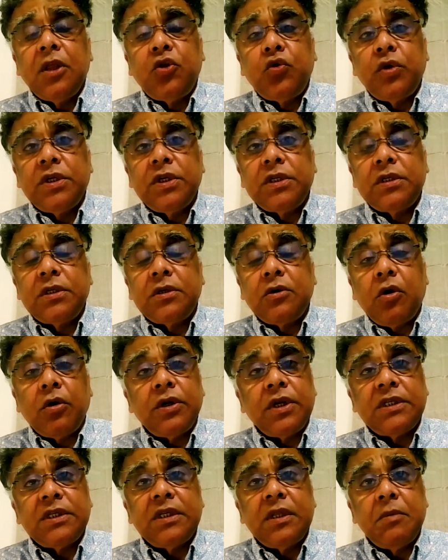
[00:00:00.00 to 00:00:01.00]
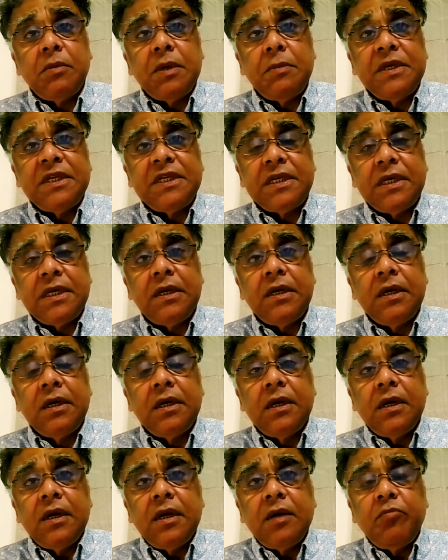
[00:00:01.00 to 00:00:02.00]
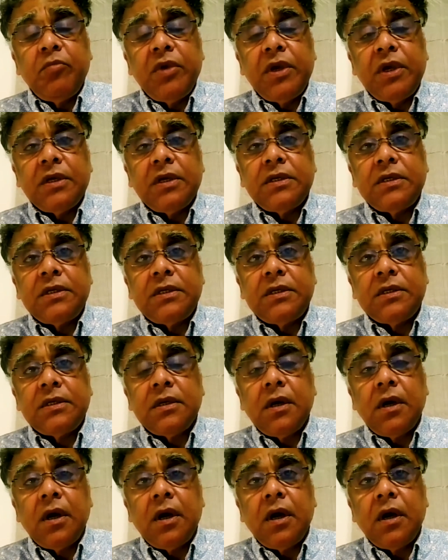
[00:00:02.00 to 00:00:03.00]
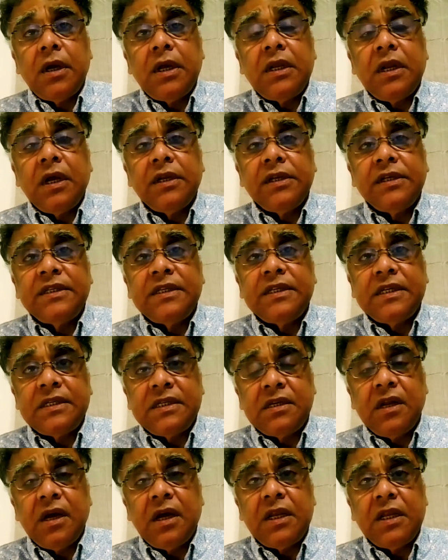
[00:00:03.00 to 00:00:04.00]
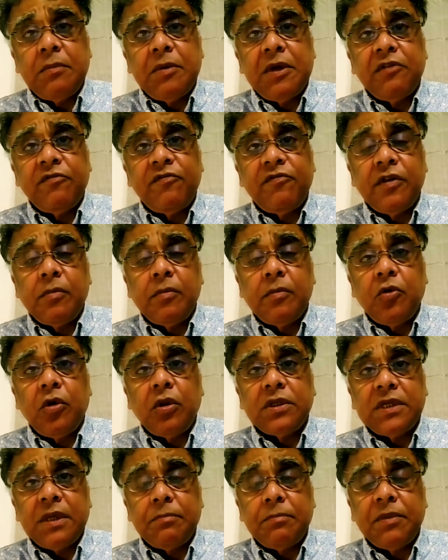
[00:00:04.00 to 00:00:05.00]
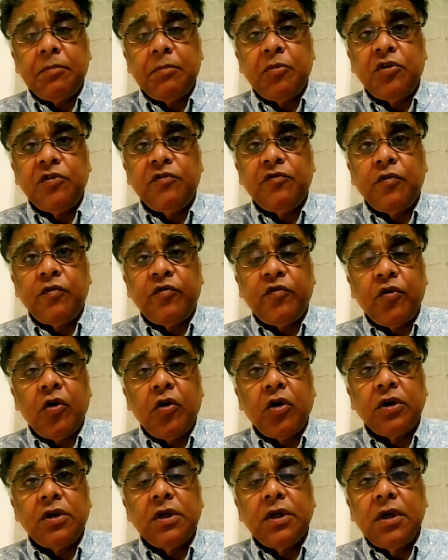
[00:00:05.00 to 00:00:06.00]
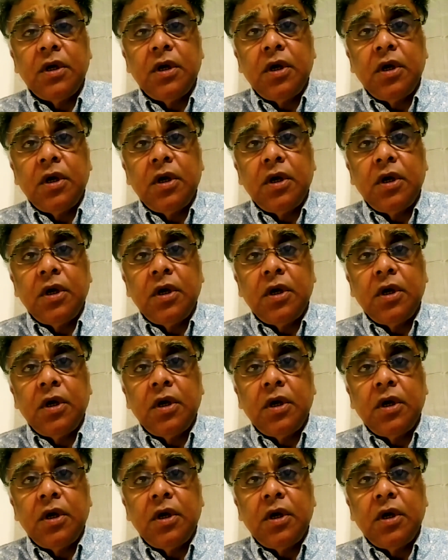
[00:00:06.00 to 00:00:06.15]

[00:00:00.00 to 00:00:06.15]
through his contacts in the BBC, because in 1969 he made a film called Something Beautiful for God,